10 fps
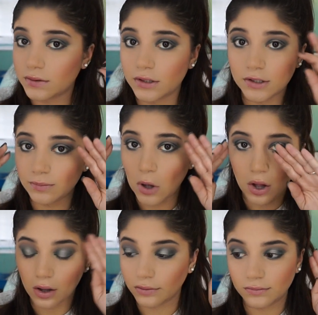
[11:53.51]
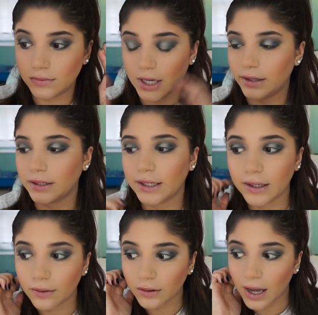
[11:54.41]
small,
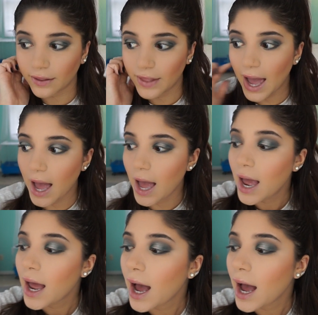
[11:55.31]
tightly line that.